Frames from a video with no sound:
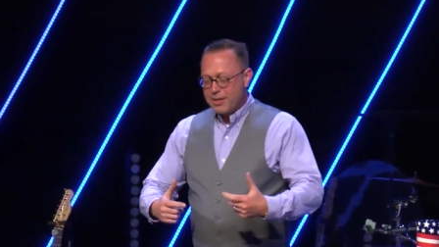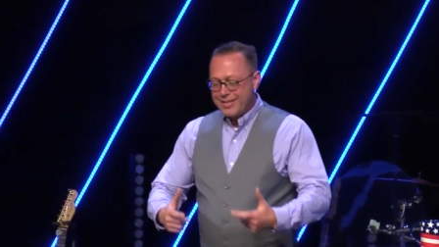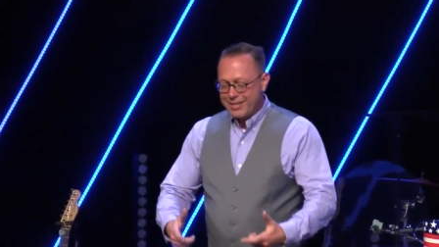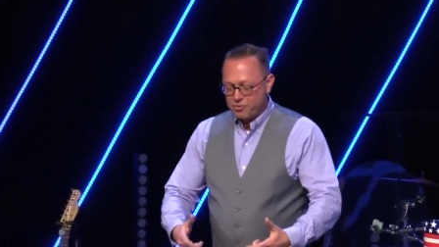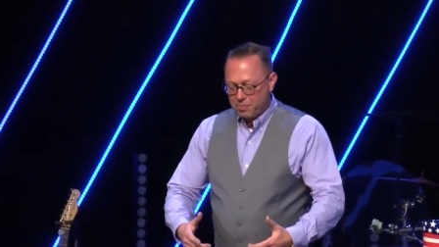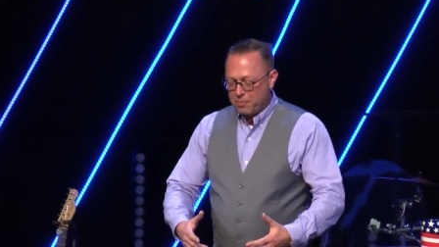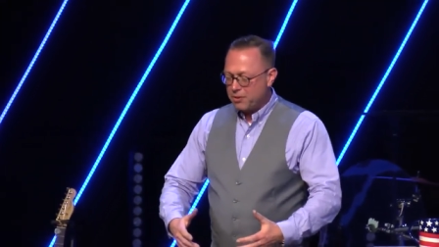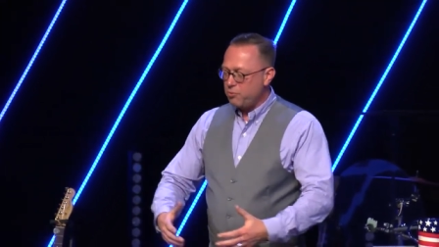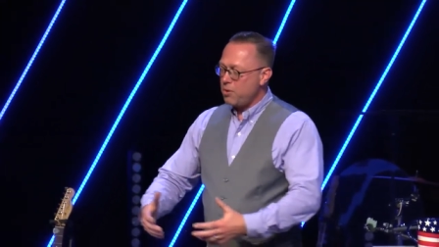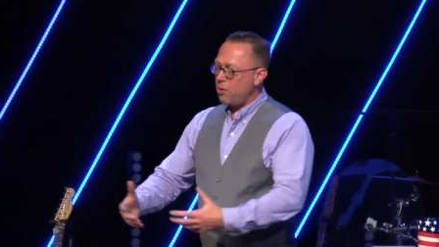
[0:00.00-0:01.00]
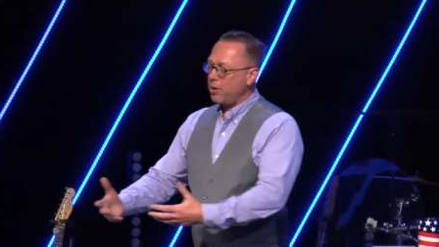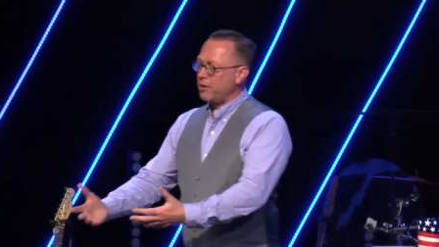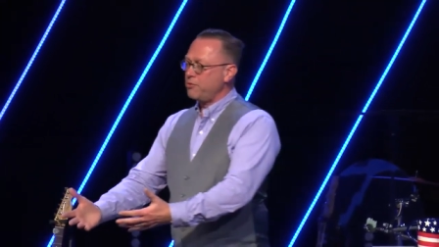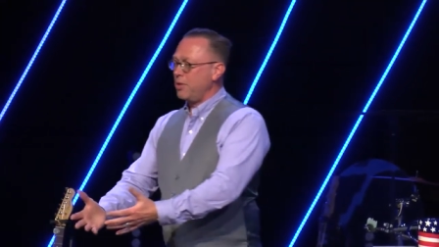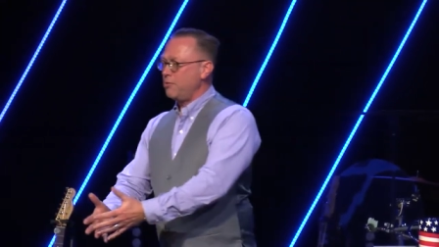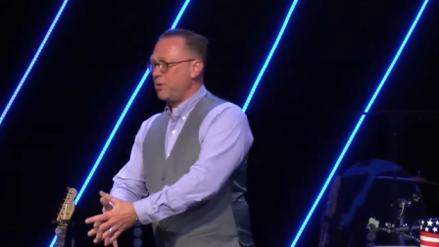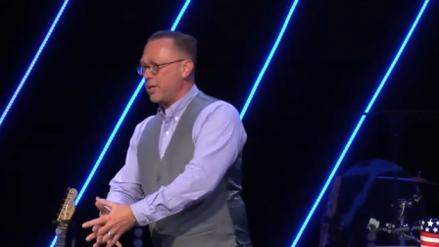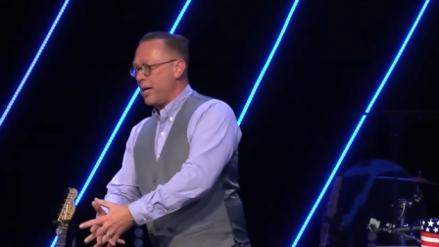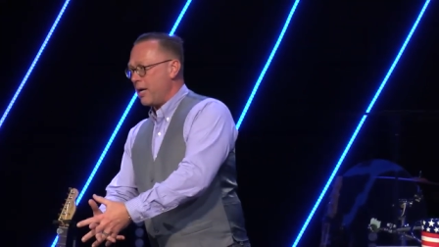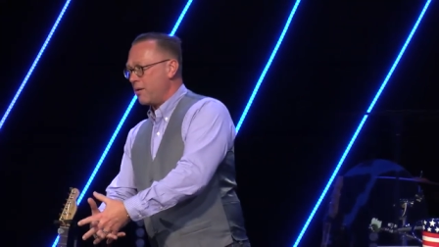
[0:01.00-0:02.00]
disciplines, we hold ourselves
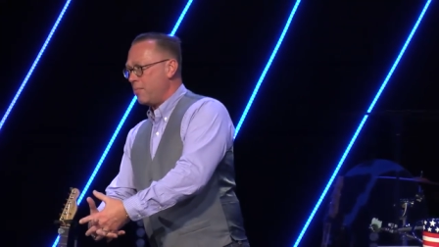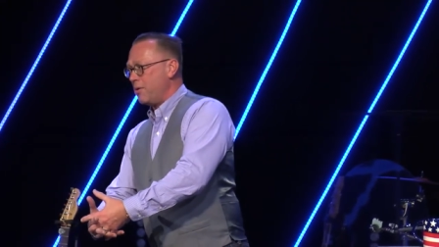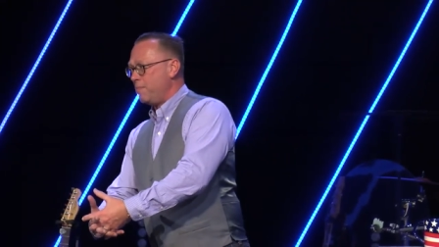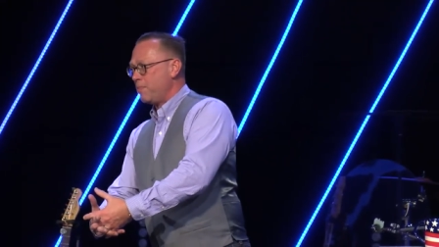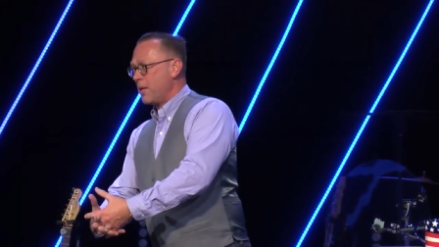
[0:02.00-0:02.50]
accountable